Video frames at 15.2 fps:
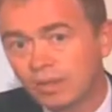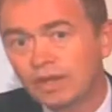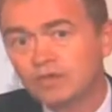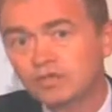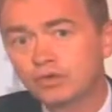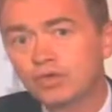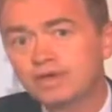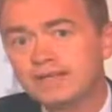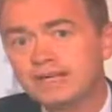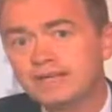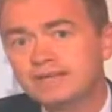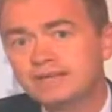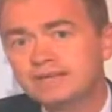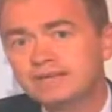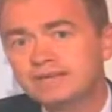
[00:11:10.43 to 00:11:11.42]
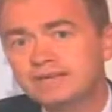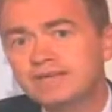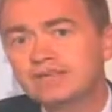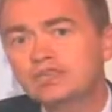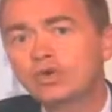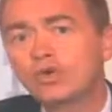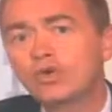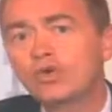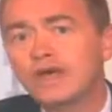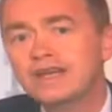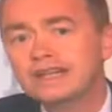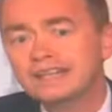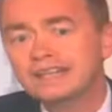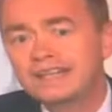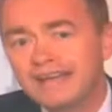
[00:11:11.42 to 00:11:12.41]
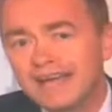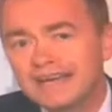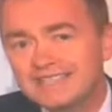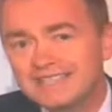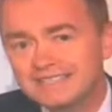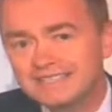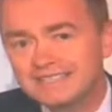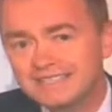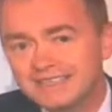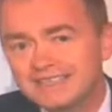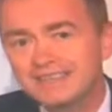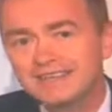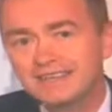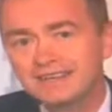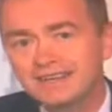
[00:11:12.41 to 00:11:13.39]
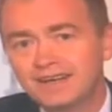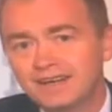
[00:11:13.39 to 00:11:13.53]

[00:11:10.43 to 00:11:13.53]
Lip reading: Well, that's already the case, isn't it?